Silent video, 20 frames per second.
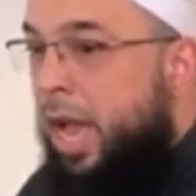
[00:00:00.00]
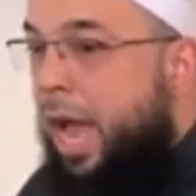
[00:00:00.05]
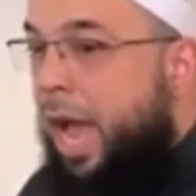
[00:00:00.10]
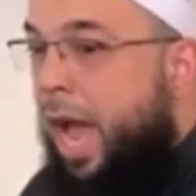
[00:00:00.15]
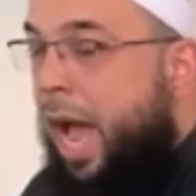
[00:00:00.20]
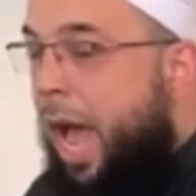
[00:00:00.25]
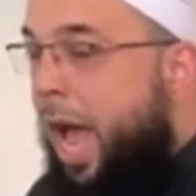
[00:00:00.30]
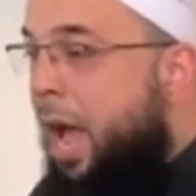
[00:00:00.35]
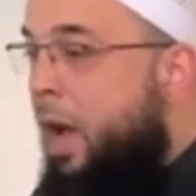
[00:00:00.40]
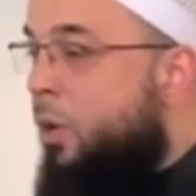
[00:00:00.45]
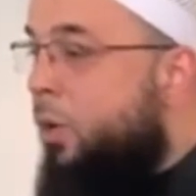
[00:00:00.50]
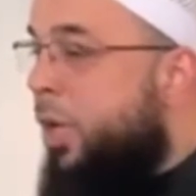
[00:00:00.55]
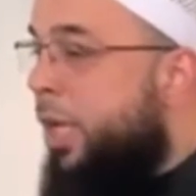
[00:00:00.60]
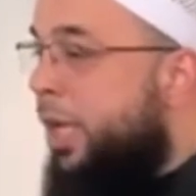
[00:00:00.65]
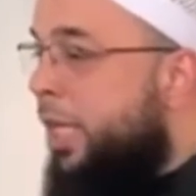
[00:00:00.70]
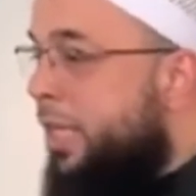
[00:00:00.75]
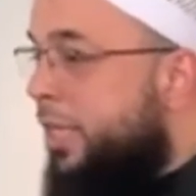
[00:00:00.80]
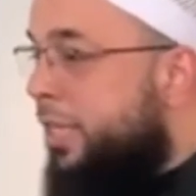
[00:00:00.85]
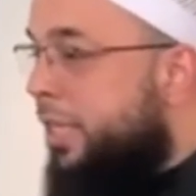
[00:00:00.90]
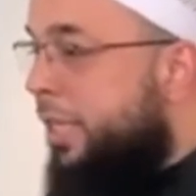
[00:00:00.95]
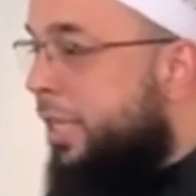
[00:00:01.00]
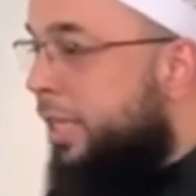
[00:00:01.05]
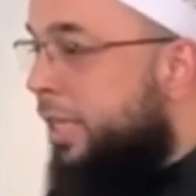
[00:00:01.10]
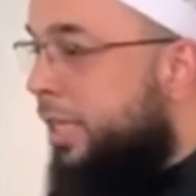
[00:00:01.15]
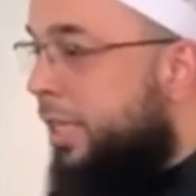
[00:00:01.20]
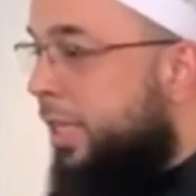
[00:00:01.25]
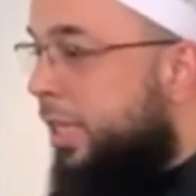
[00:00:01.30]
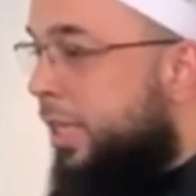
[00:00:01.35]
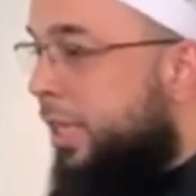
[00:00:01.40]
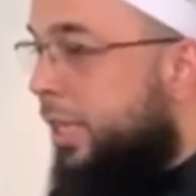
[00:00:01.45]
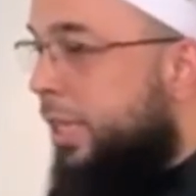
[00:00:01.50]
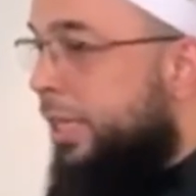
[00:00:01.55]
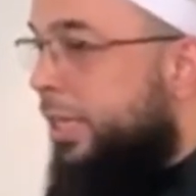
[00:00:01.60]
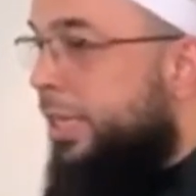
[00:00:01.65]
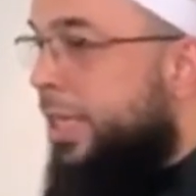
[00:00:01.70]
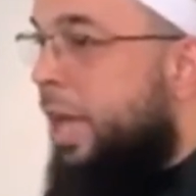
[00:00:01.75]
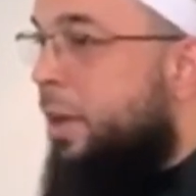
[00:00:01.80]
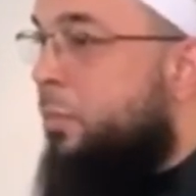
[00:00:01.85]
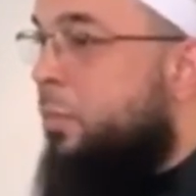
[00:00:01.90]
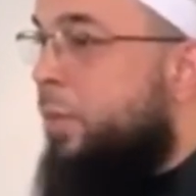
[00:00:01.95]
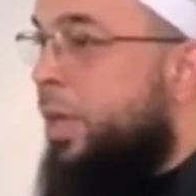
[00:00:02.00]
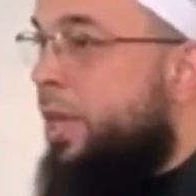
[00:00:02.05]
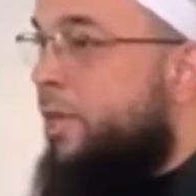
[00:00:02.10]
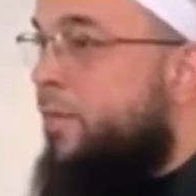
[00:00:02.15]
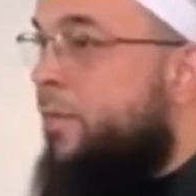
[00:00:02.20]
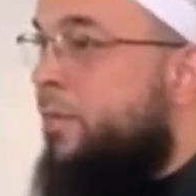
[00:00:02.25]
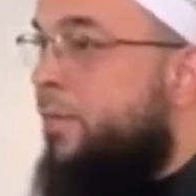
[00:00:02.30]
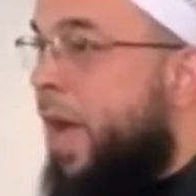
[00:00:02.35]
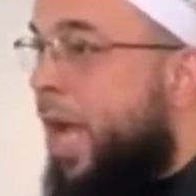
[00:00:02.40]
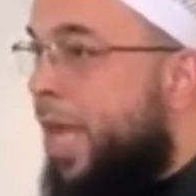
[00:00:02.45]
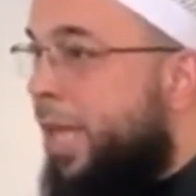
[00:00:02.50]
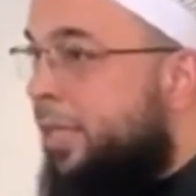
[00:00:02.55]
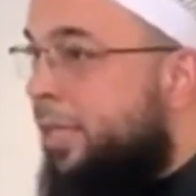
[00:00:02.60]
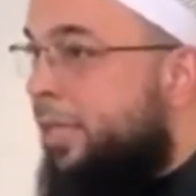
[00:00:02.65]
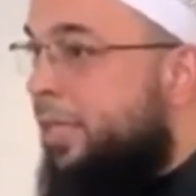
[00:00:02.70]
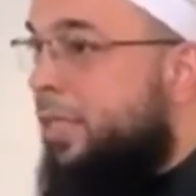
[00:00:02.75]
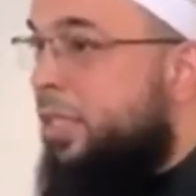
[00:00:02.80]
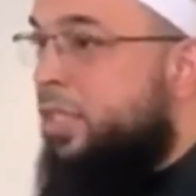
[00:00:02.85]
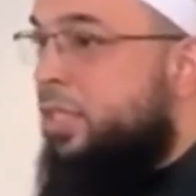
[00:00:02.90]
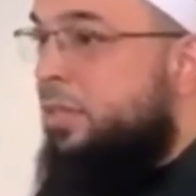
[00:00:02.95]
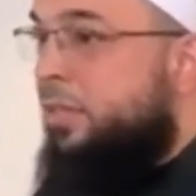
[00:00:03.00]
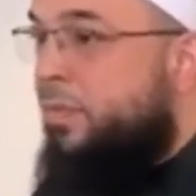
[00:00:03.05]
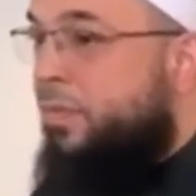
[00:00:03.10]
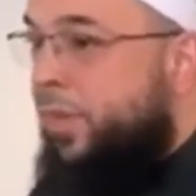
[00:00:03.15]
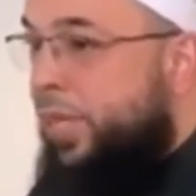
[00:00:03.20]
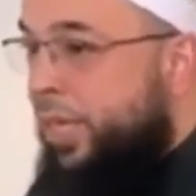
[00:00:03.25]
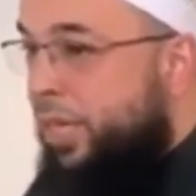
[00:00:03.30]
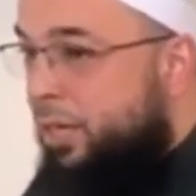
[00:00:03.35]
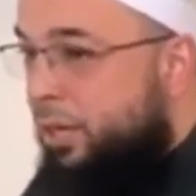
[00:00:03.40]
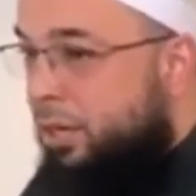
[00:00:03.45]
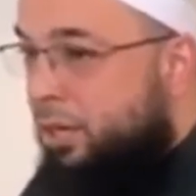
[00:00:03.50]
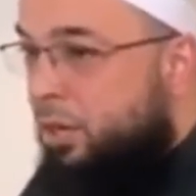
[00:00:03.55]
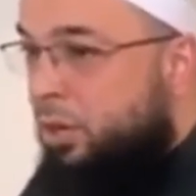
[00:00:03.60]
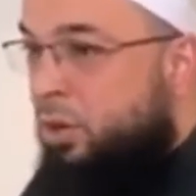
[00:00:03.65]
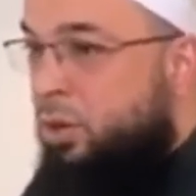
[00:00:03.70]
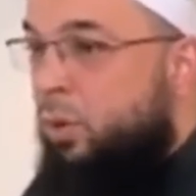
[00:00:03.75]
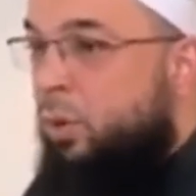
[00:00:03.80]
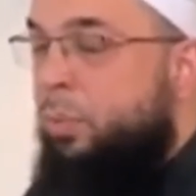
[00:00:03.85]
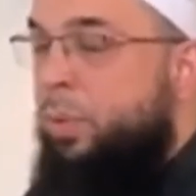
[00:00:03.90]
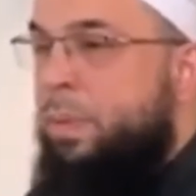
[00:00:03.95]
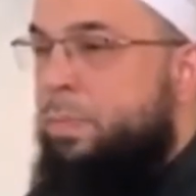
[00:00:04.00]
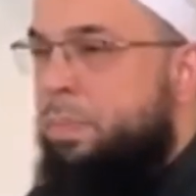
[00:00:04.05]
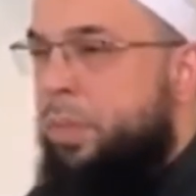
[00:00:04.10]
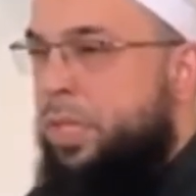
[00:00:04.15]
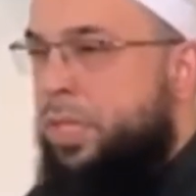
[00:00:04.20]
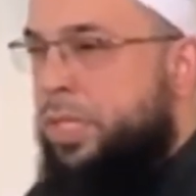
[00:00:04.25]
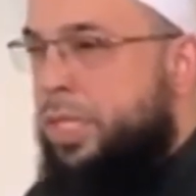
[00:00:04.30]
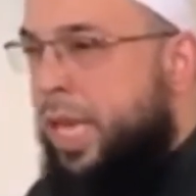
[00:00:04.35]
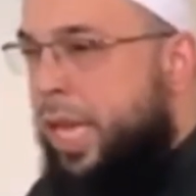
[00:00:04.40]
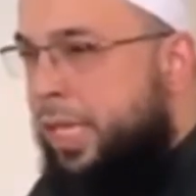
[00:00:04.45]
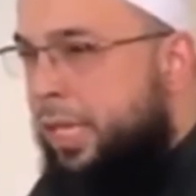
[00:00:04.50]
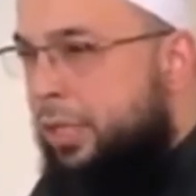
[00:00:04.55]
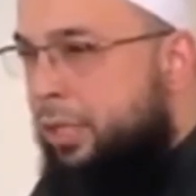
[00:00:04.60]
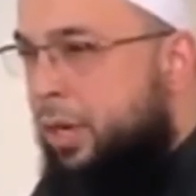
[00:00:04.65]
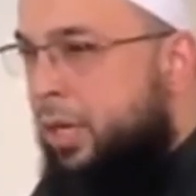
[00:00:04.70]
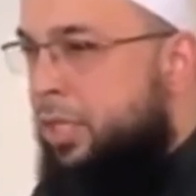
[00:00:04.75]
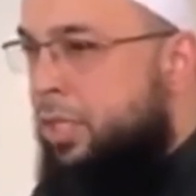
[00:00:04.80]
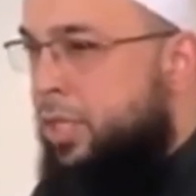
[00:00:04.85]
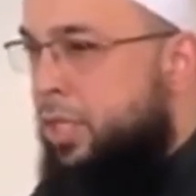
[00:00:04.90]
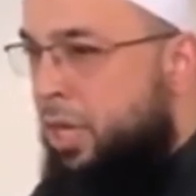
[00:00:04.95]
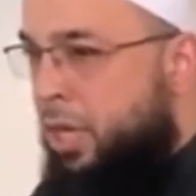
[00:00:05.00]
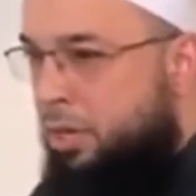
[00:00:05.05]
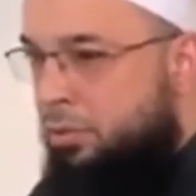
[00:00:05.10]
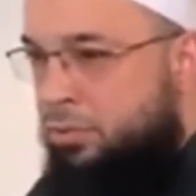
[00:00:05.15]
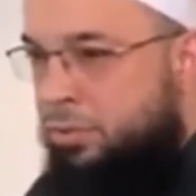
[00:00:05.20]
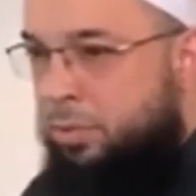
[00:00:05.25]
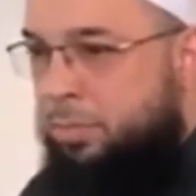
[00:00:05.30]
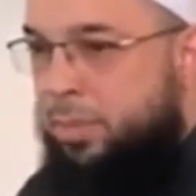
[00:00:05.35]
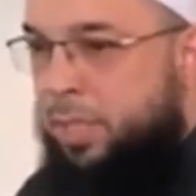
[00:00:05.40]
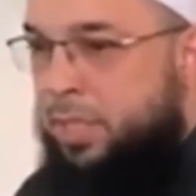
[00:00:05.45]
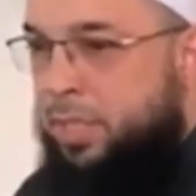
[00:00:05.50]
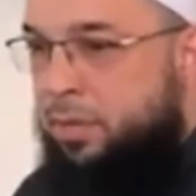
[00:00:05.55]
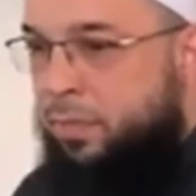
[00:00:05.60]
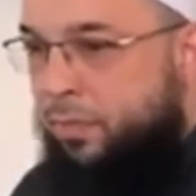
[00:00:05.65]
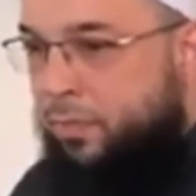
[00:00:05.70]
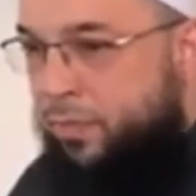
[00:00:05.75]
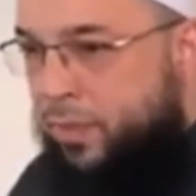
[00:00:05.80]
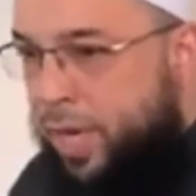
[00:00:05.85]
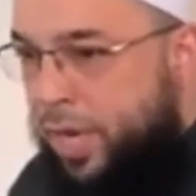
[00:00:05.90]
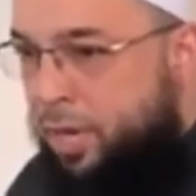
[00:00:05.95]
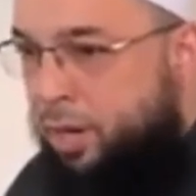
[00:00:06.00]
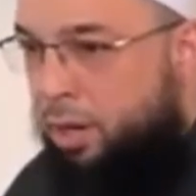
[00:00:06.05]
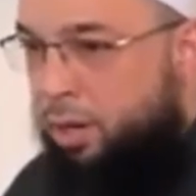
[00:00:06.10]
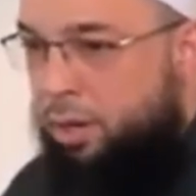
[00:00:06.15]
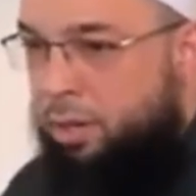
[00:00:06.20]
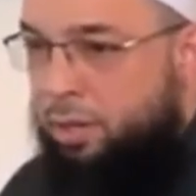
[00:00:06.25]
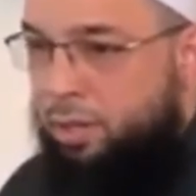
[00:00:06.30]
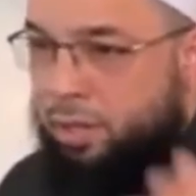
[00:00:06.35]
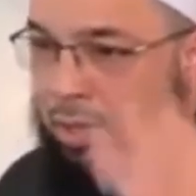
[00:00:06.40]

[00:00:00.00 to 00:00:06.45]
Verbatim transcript: How is it that we fight this fear or we protect ourselves from this fear?